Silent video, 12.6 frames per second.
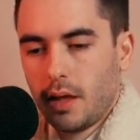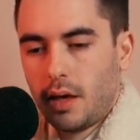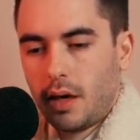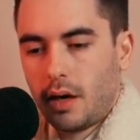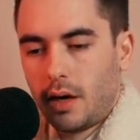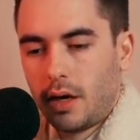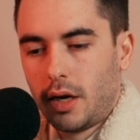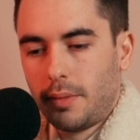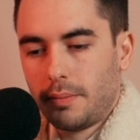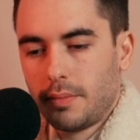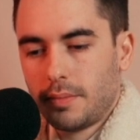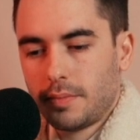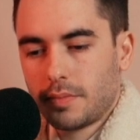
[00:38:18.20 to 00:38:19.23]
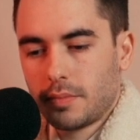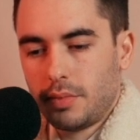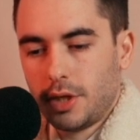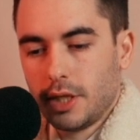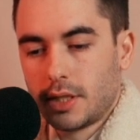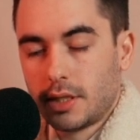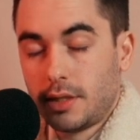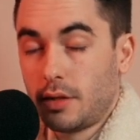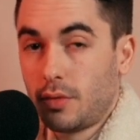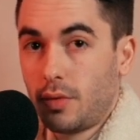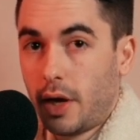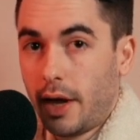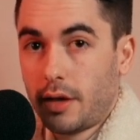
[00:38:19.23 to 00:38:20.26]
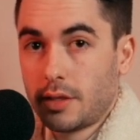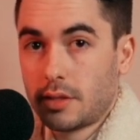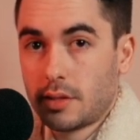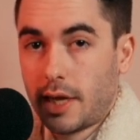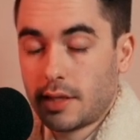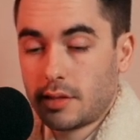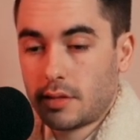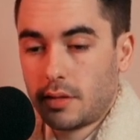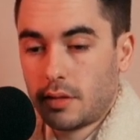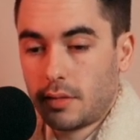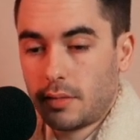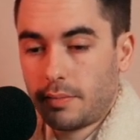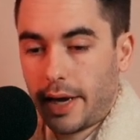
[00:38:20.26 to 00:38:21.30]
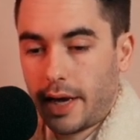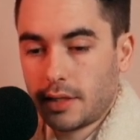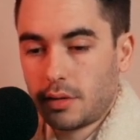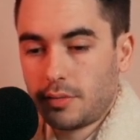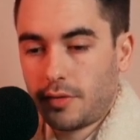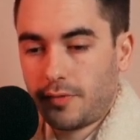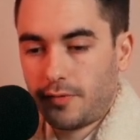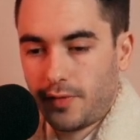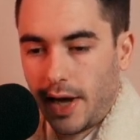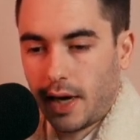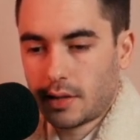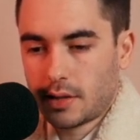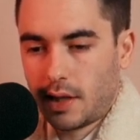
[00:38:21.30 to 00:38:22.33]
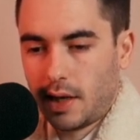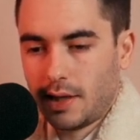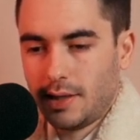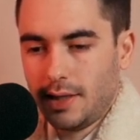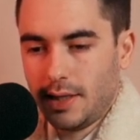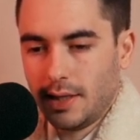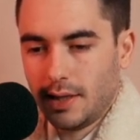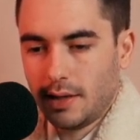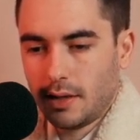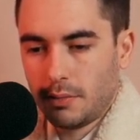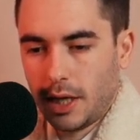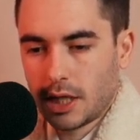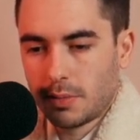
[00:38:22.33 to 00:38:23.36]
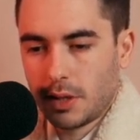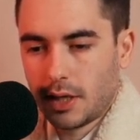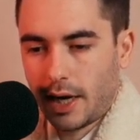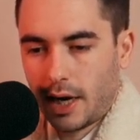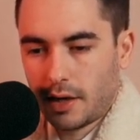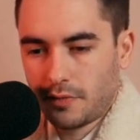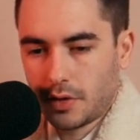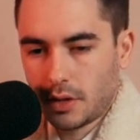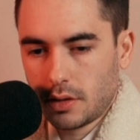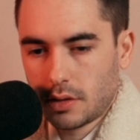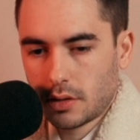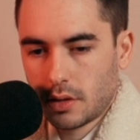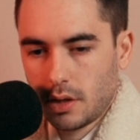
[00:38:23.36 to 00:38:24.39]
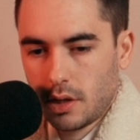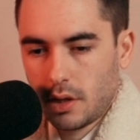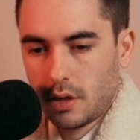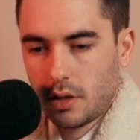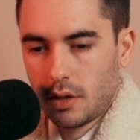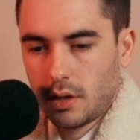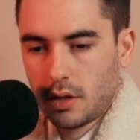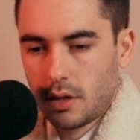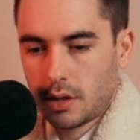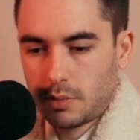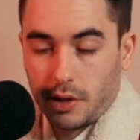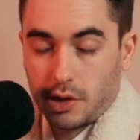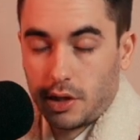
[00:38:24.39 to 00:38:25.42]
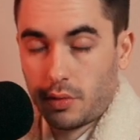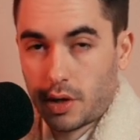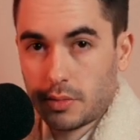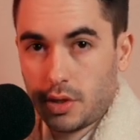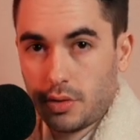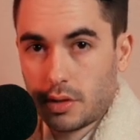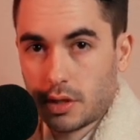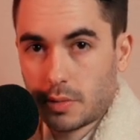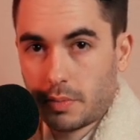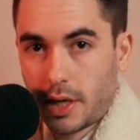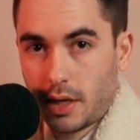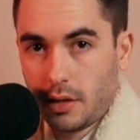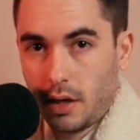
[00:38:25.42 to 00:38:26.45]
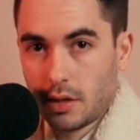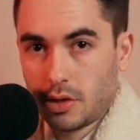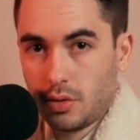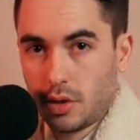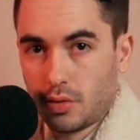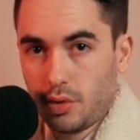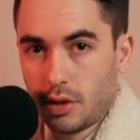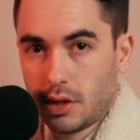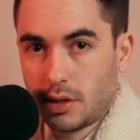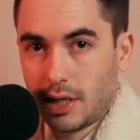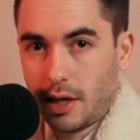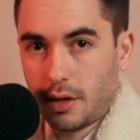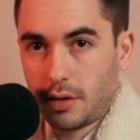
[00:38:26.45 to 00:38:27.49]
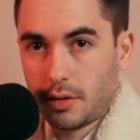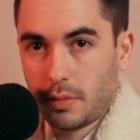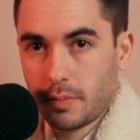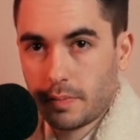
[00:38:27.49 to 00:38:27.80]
But it still has the positive effects that I need. It makes me confident, especially when I'm doing this podcast. You could really tell